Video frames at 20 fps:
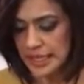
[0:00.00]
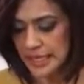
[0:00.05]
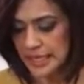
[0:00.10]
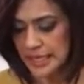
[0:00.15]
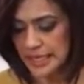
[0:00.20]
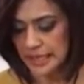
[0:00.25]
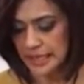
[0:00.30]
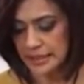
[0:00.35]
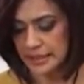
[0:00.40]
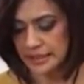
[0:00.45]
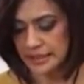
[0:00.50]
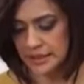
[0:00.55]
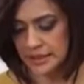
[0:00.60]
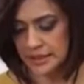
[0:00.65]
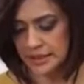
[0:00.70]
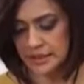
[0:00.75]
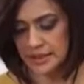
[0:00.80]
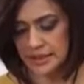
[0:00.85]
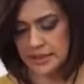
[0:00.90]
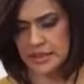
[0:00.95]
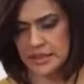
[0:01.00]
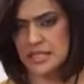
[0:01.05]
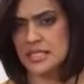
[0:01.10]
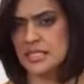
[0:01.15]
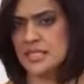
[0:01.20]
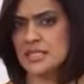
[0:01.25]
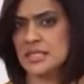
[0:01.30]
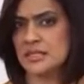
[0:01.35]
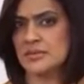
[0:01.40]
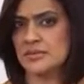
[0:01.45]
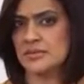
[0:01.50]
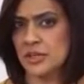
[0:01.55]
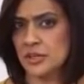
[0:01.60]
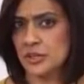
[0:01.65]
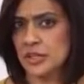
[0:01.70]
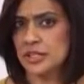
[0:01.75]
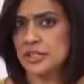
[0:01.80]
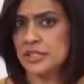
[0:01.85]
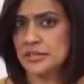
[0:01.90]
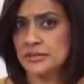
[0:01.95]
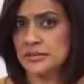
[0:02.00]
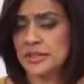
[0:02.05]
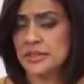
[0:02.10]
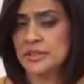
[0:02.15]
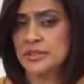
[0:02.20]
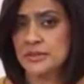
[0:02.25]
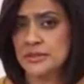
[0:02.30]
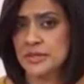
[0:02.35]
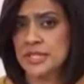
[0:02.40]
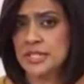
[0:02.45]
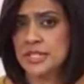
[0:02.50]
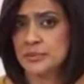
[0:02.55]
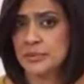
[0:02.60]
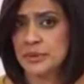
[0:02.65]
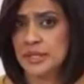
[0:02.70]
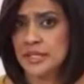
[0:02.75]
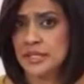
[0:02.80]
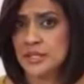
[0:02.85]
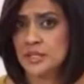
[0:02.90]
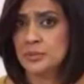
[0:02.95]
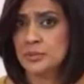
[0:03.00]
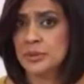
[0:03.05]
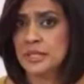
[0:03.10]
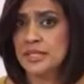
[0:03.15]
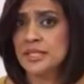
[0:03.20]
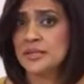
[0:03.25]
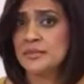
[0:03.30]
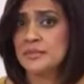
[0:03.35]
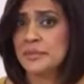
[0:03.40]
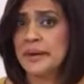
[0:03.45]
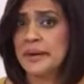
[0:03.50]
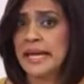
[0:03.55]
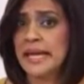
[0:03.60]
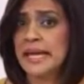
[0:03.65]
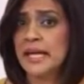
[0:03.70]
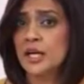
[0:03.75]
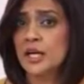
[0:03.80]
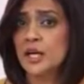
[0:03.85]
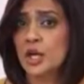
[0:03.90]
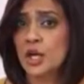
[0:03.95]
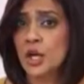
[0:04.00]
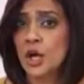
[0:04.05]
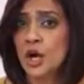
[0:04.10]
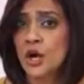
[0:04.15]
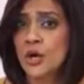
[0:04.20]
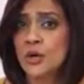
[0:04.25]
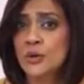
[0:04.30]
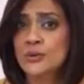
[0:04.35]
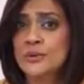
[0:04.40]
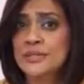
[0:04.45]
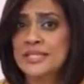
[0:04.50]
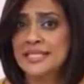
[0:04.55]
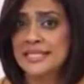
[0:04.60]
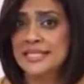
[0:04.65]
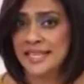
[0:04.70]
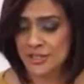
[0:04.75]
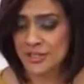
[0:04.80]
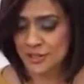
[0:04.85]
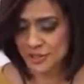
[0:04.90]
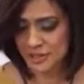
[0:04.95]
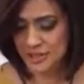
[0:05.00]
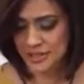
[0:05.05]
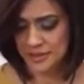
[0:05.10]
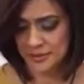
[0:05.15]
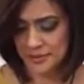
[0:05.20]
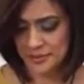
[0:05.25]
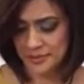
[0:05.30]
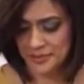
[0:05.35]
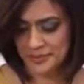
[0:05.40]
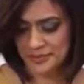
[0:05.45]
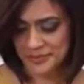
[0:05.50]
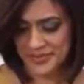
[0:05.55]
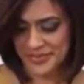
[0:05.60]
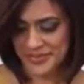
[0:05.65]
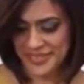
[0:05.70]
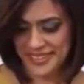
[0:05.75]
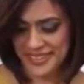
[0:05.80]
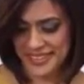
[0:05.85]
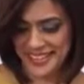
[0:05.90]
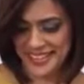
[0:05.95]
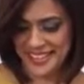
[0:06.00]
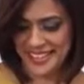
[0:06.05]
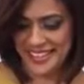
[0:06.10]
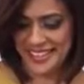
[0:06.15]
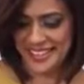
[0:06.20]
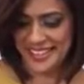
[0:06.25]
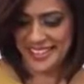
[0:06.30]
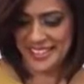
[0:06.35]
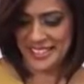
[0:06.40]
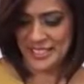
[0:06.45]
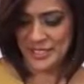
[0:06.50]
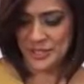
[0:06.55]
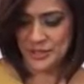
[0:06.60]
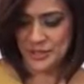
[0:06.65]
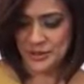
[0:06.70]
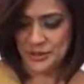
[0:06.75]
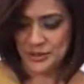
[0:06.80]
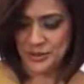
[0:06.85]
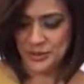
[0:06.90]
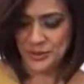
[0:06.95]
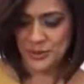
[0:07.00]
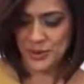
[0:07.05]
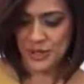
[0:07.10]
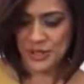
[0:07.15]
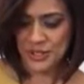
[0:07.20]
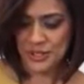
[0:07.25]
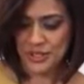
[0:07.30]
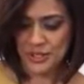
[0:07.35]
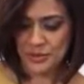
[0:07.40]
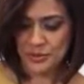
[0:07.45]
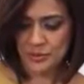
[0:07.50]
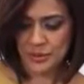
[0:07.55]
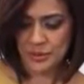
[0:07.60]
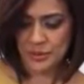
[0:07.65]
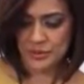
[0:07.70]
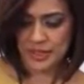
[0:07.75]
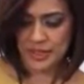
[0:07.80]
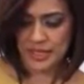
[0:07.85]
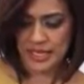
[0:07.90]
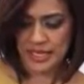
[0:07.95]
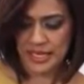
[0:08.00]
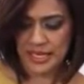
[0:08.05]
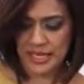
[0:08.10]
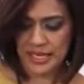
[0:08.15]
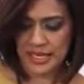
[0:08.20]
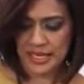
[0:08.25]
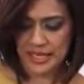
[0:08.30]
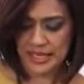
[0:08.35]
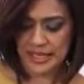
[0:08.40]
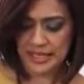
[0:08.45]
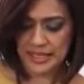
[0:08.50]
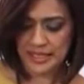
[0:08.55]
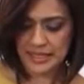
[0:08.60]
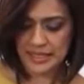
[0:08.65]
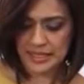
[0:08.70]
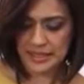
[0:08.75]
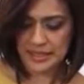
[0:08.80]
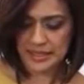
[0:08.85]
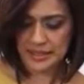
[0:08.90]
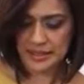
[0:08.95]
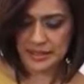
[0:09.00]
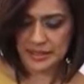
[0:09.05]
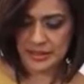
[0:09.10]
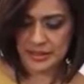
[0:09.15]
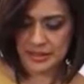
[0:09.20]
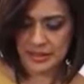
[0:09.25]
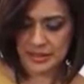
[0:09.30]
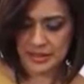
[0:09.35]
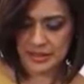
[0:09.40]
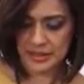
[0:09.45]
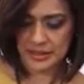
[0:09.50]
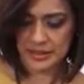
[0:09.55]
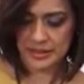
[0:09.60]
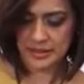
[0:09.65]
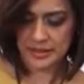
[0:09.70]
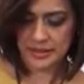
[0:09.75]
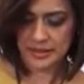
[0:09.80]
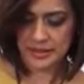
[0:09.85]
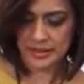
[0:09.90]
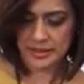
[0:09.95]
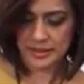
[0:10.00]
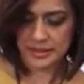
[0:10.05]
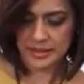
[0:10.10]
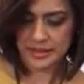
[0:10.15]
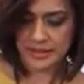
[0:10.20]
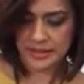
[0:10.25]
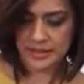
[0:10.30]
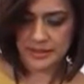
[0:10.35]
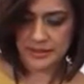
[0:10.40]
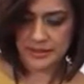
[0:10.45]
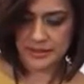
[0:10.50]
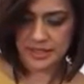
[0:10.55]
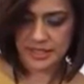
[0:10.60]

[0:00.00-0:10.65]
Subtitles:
and this is a very difficult recipe, so please pay close attention. To the water, we will add, let's do